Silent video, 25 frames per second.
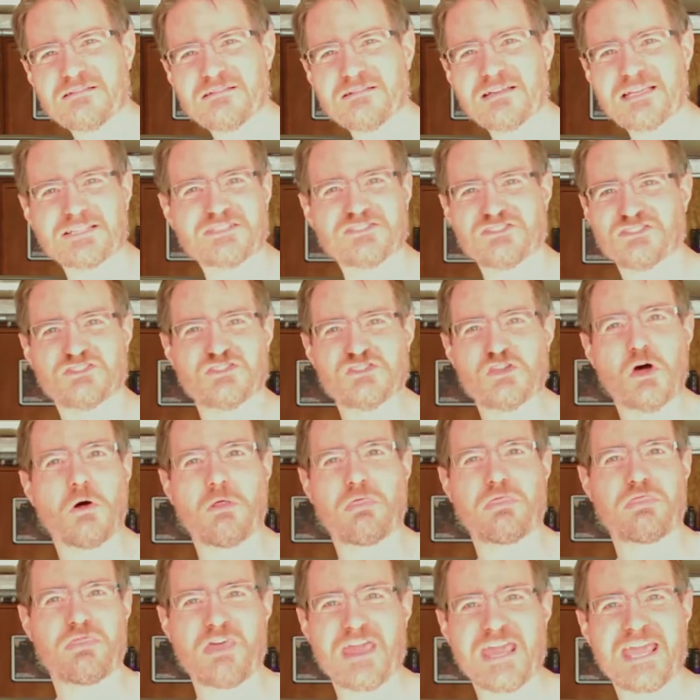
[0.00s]
It's just not a
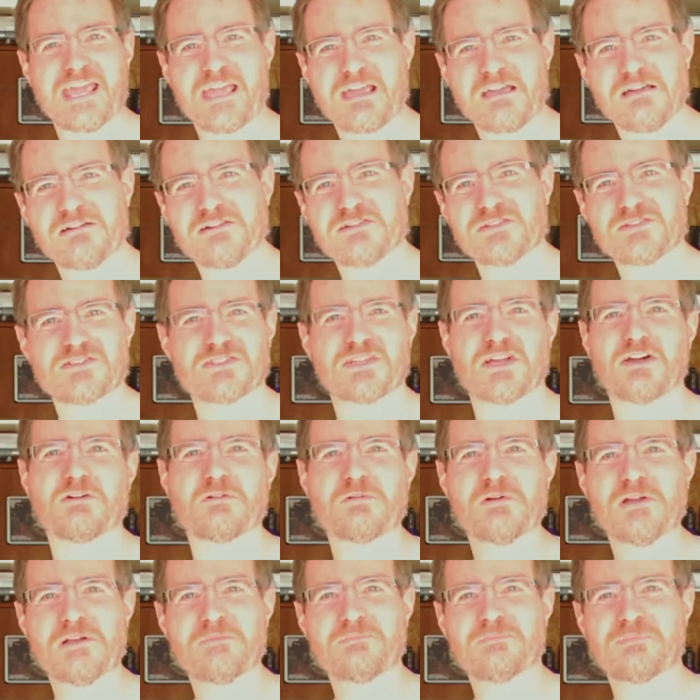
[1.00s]
thing, so
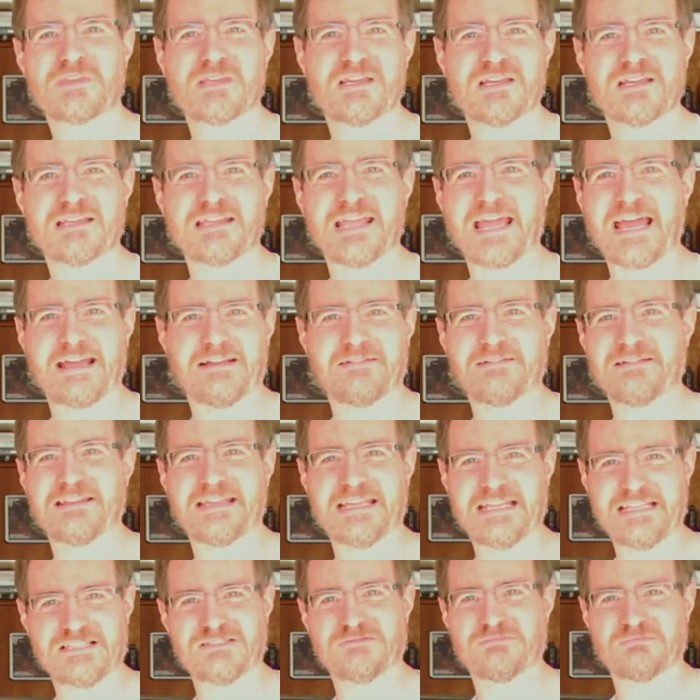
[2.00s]
yeah,
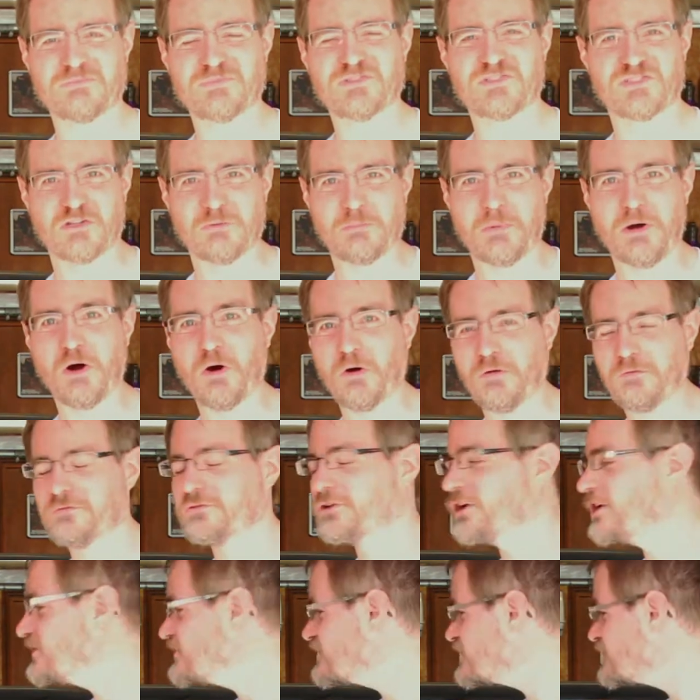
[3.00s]
it's super hot for
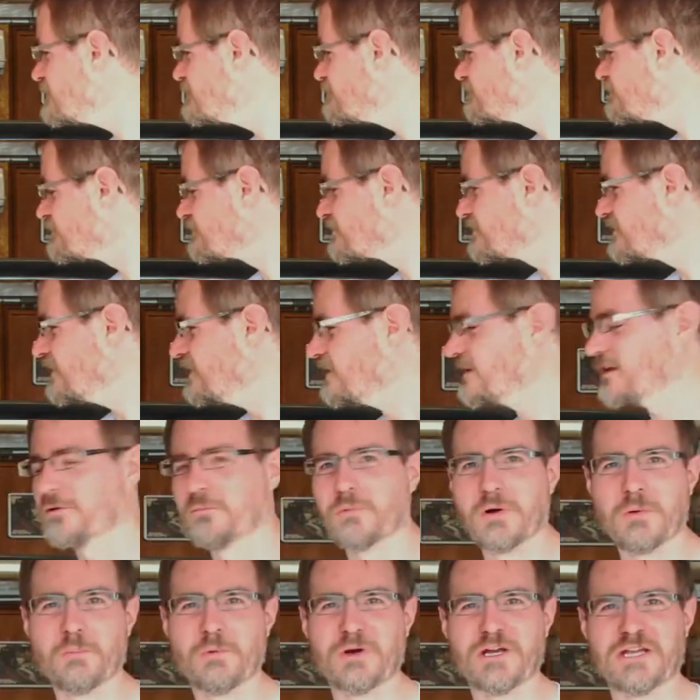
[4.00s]
us, you know,
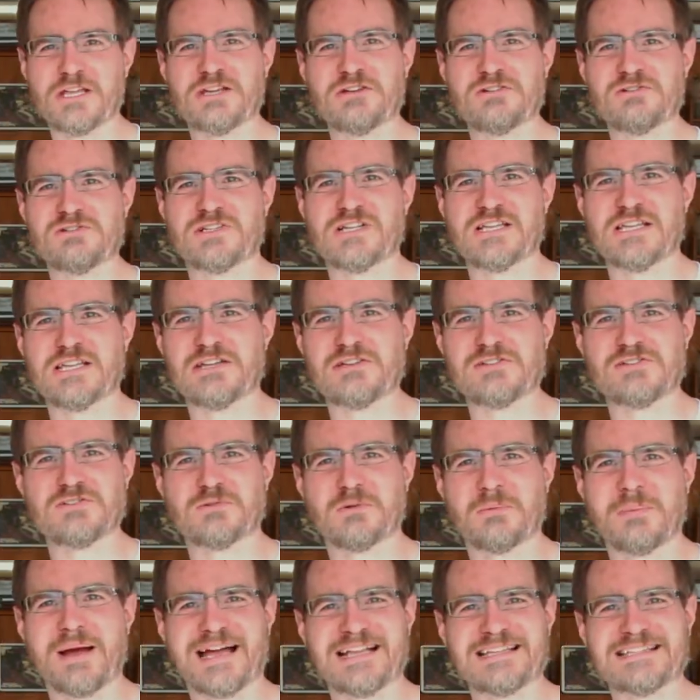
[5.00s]
when we're usually used to
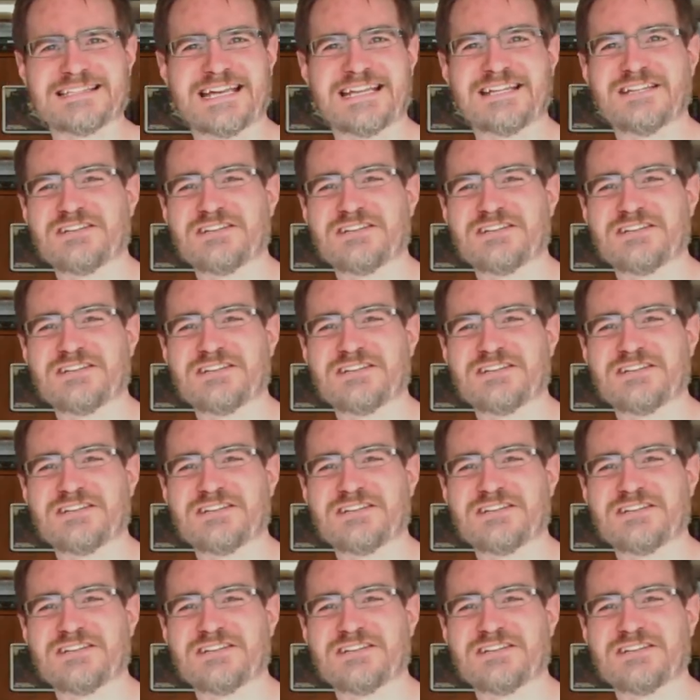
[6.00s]
about 10